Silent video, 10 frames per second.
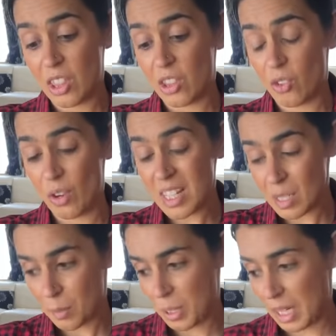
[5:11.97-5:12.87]
the
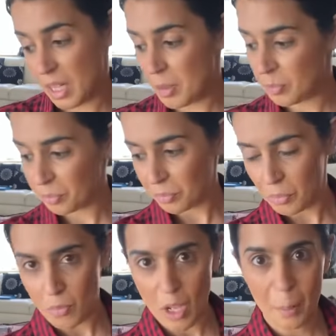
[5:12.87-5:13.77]
recipe
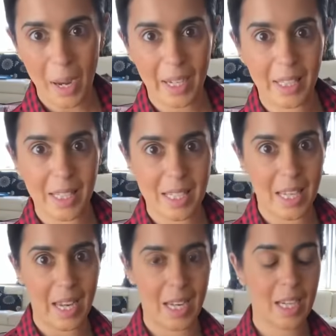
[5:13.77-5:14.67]
back in the
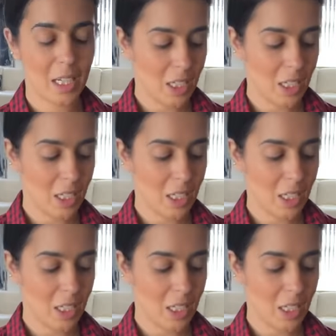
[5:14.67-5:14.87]
day